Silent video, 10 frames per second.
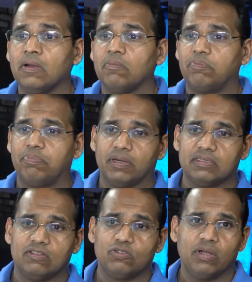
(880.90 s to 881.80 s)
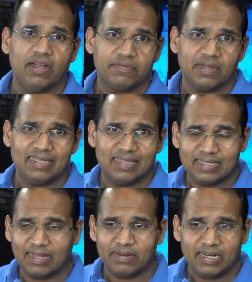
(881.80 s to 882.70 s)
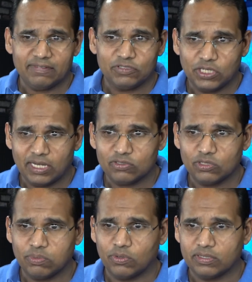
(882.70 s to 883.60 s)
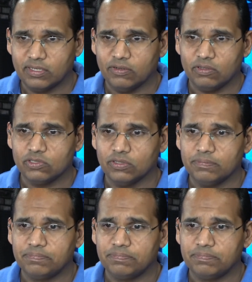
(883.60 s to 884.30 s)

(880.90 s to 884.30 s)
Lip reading: but they do have, I think they have a live chat support there also.